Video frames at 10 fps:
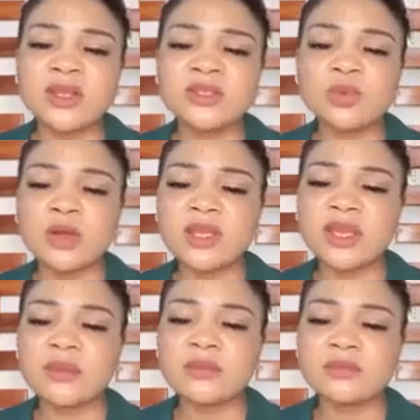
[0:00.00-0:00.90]
When this word
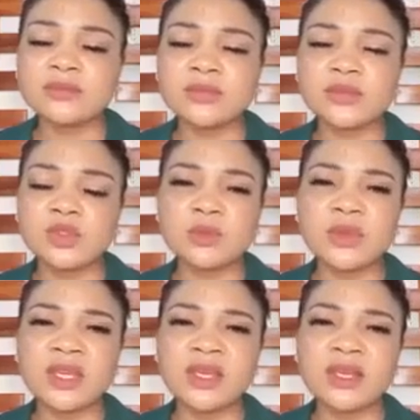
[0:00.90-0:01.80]
came to
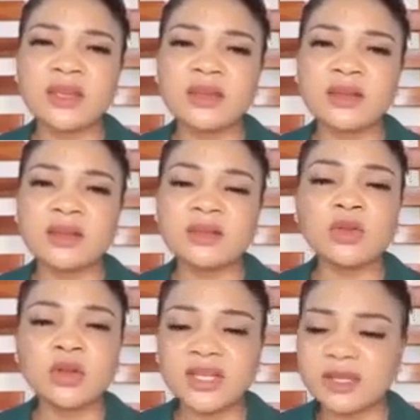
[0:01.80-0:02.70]
me, the
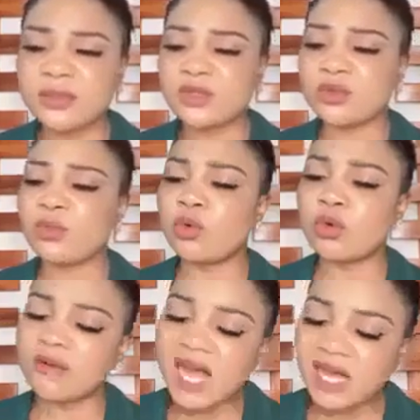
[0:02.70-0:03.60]
Lord led me to the
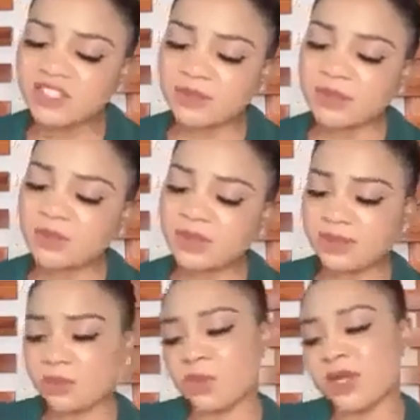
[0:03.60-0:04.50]
book of Acts chapter
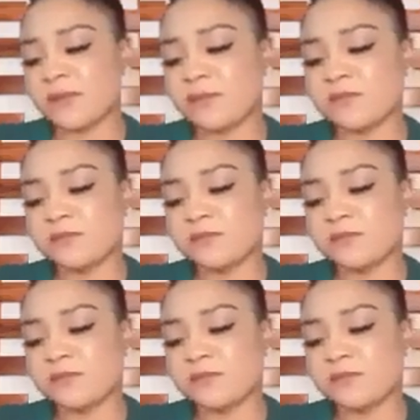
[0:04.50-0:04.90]
23.